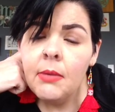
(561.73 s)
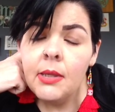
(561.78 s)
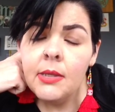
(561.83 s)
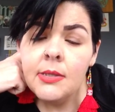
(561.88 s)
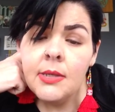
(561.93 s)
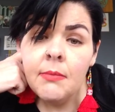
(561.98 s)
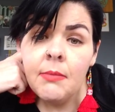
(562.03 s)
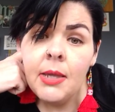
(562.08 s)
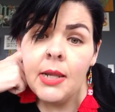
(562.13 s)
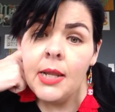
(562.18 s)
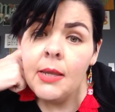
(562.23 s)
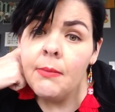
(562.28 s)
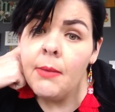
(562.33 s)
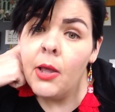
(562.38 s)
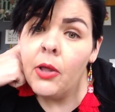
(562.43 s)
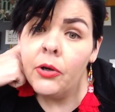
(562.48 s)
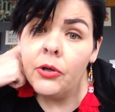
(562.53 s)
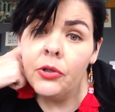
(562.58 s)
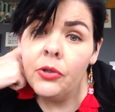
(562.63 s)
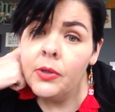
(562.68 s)
send me an
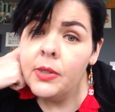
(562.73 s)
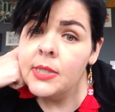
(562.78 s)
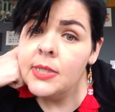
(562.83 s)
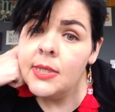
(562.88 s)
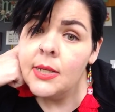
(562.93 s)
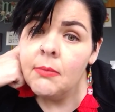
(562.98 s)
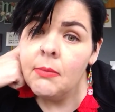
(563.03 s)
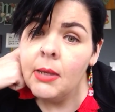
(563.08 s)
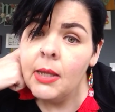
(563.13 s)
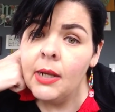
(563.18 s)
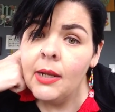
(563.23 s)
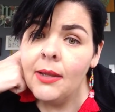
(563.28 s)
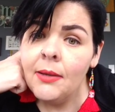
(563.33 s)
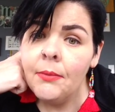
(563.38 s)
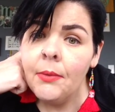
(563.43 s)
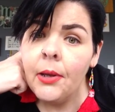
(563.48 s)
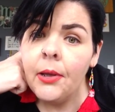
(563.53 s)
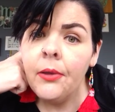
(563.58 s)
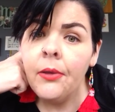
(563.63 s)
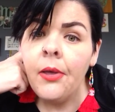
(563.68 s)
email, or you can send me an
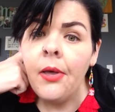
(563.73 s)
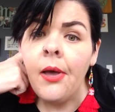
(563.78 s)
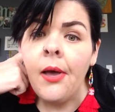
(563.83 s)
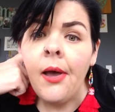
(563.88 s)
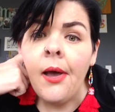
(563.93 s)
email.